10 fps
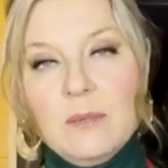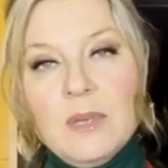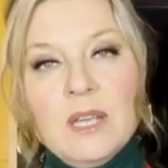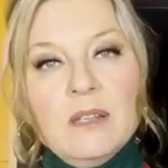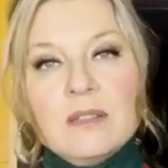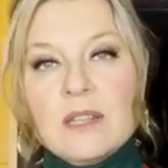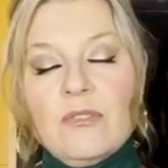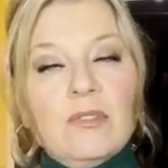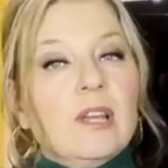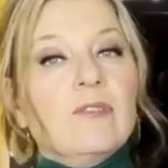means a
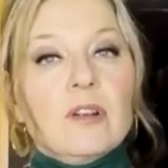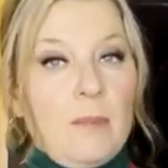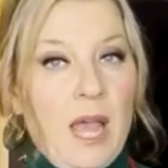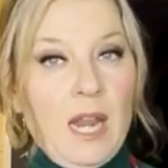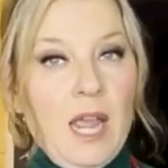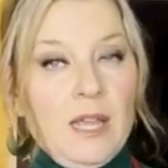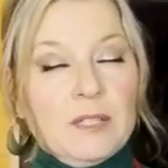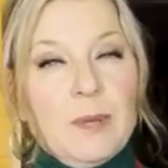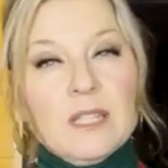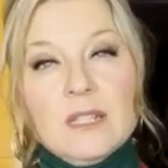flavored mayonnaise,
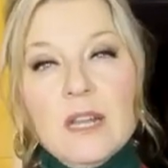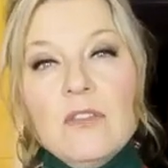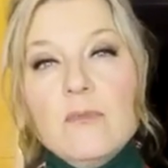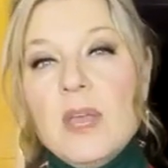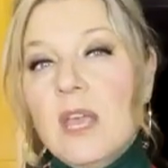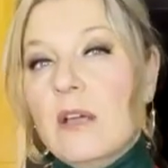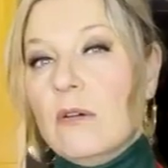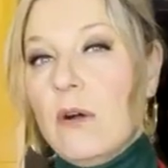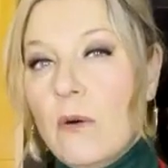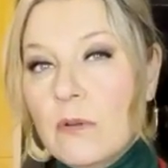but instead of making
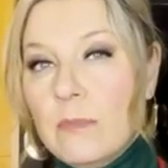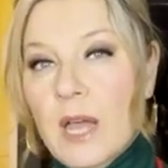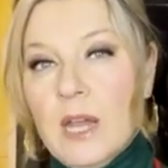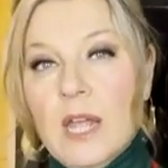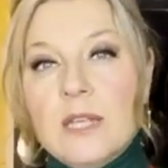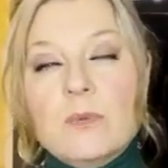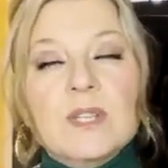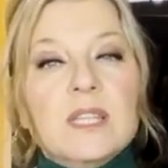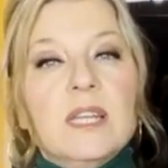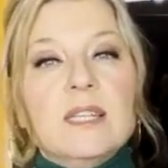our own mayonnaise,
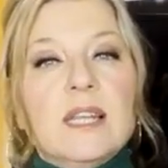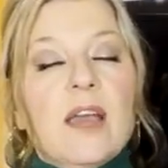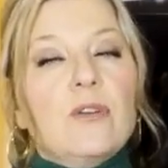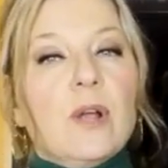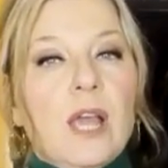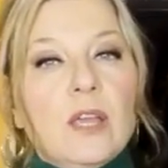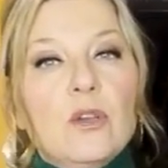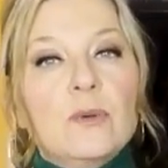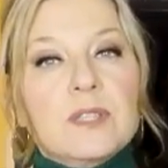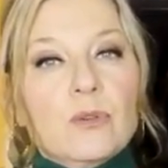whisking together egg yolks and